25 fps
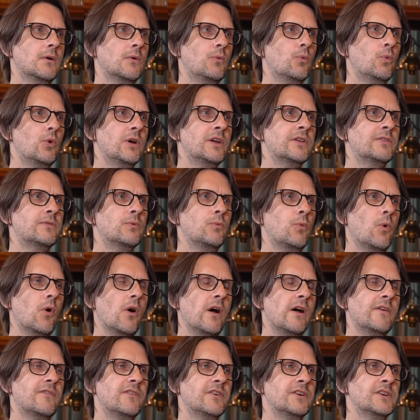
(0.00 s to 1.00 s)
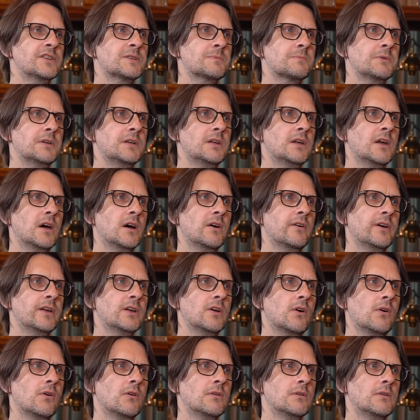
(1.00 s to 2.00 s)
with whatever has been
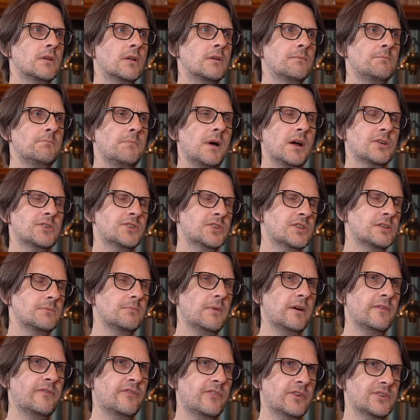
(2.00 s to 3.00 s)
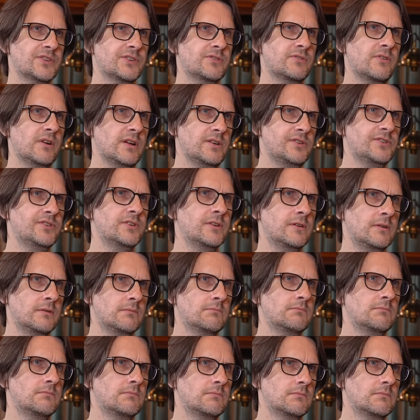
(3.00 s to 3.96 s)
going on, much to my frustration,